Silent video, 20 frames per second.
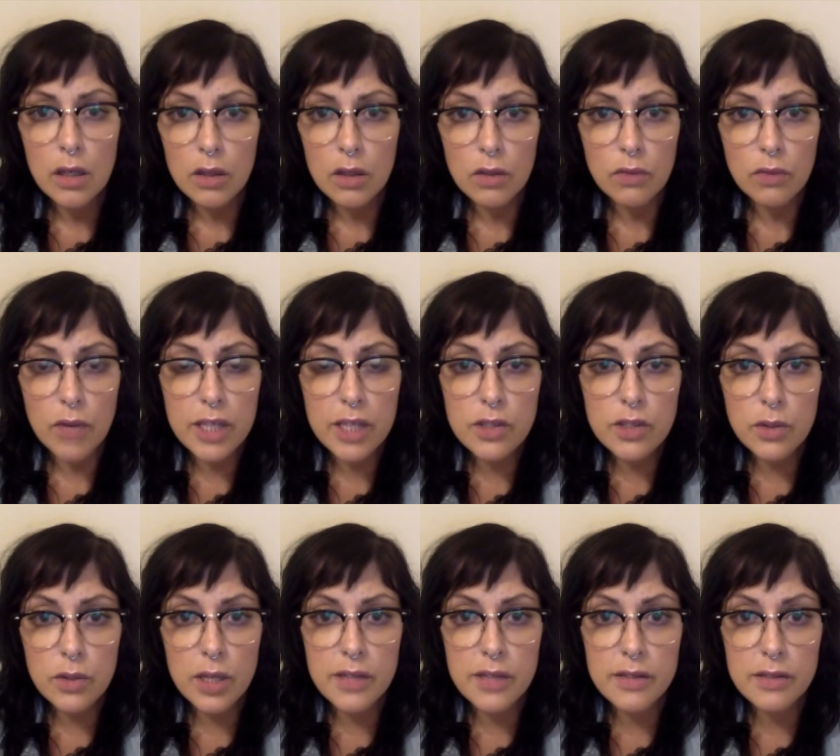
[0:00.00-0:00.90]
write to
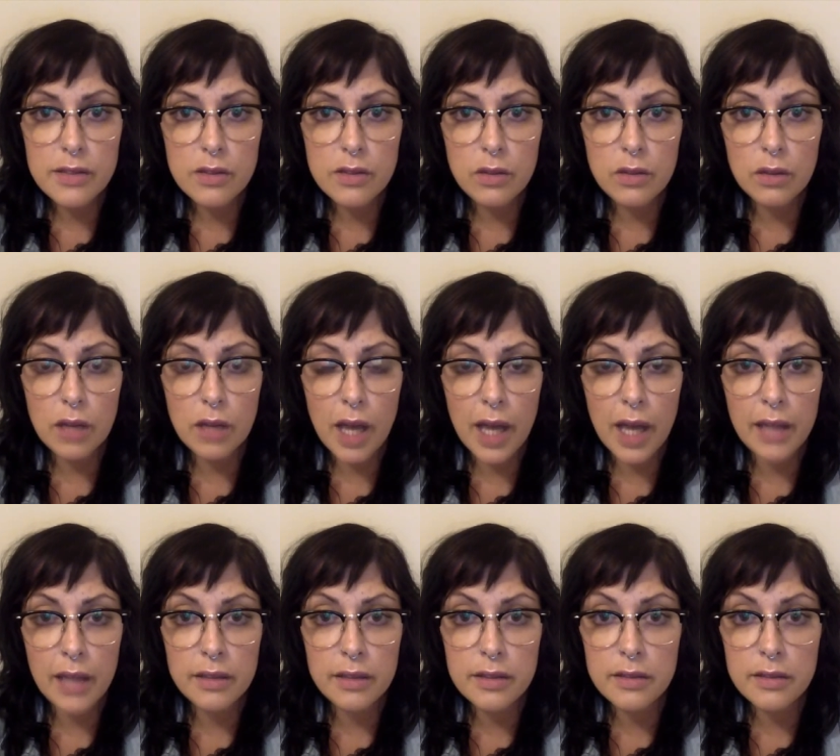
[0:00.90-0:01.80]
us
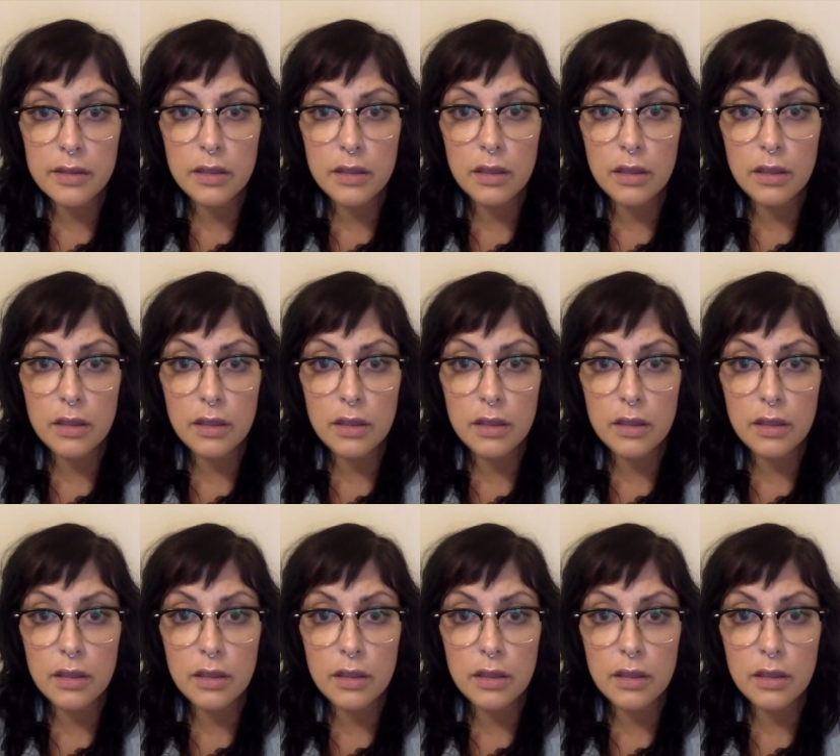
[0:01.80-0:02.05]
at